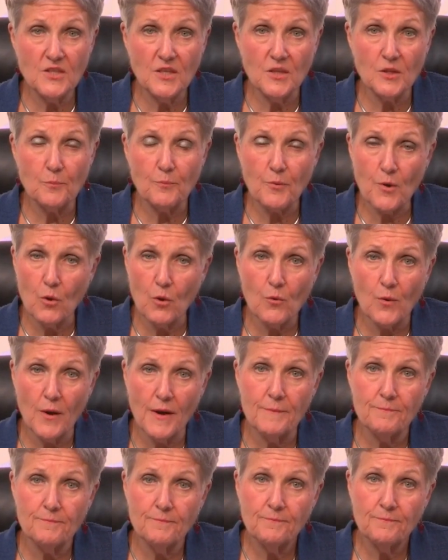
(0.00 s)
in the
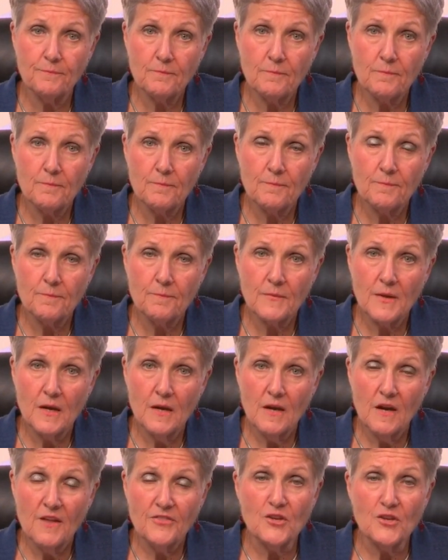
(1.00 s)
program.
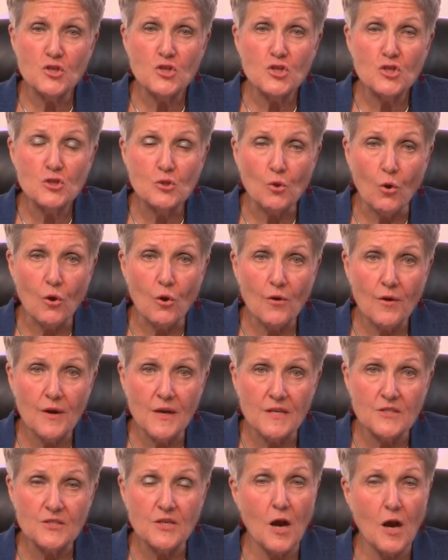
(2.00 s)
The
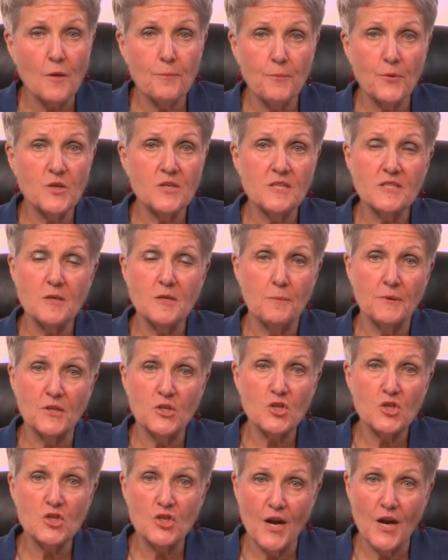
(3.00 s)
stories our participants
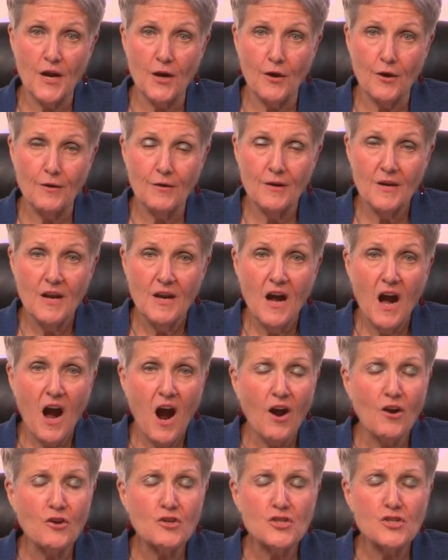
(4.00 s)
share
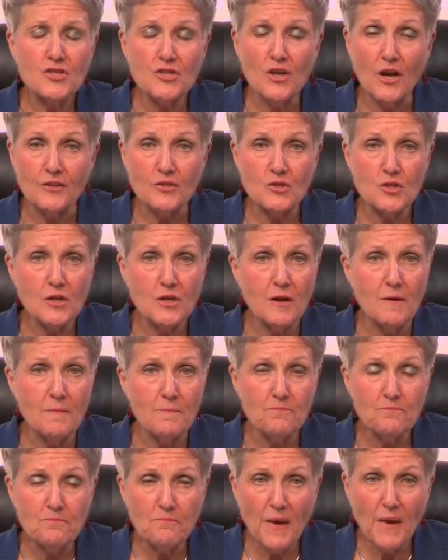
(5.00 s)
are such
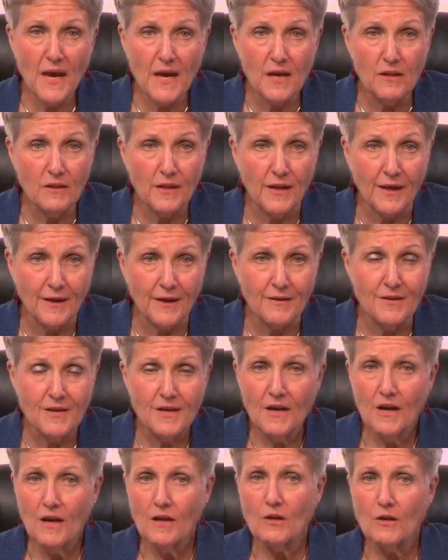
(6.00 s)
compelling,
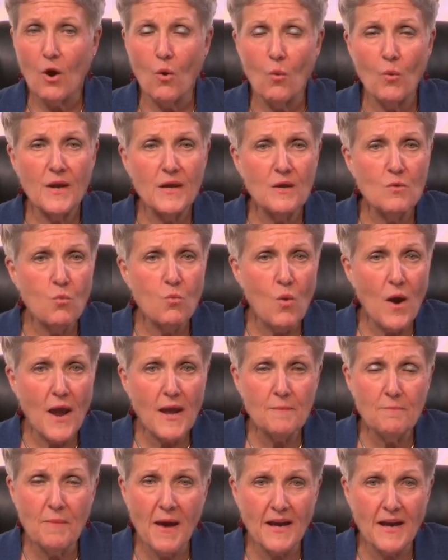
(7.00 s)
going
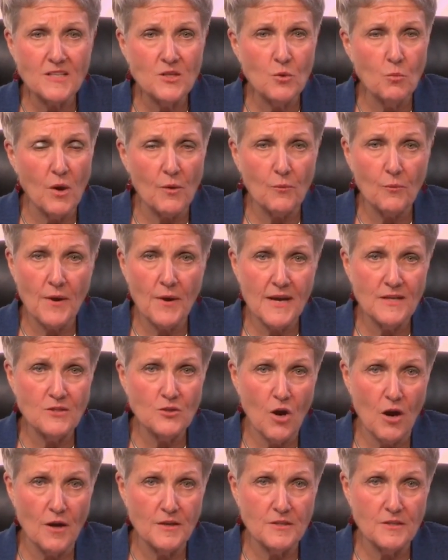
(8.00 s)
way back to what Ray
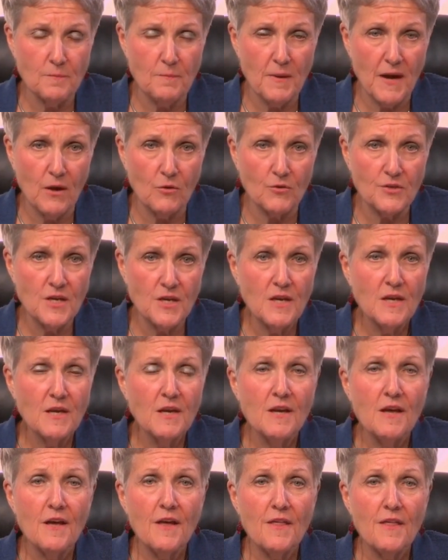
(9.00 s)
talked about,
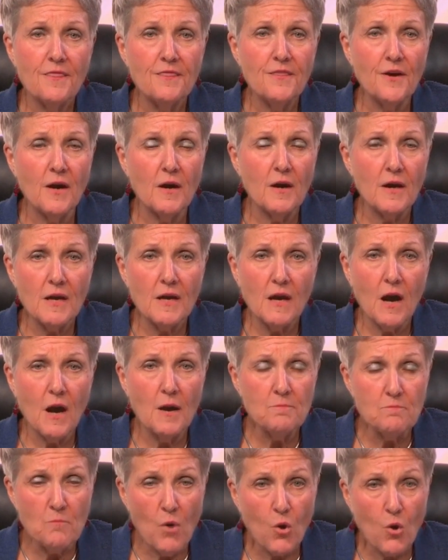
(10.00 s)
the
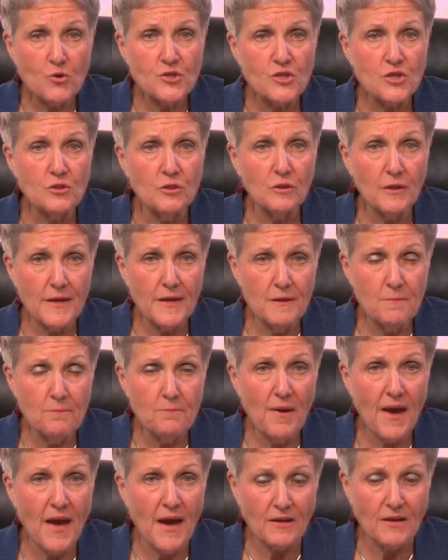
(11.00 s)
emotional
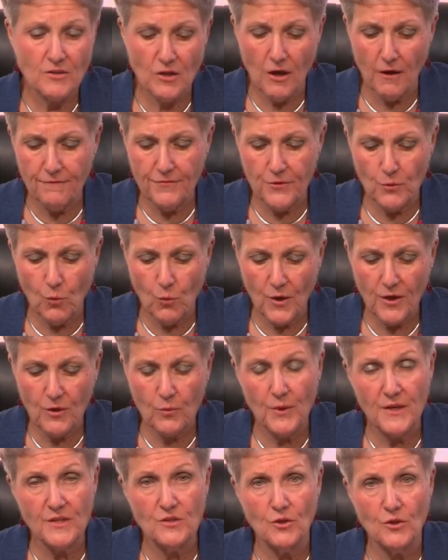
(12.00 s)
impact of the work
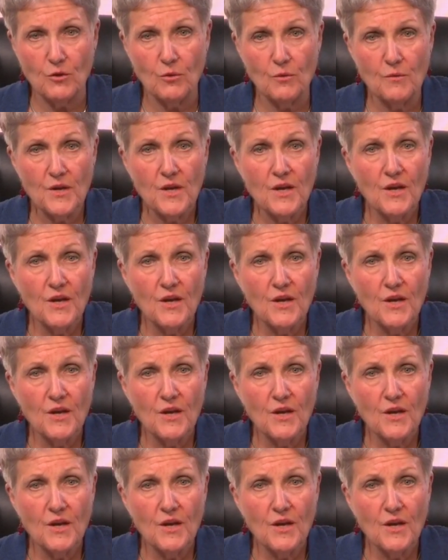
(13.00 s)
we do.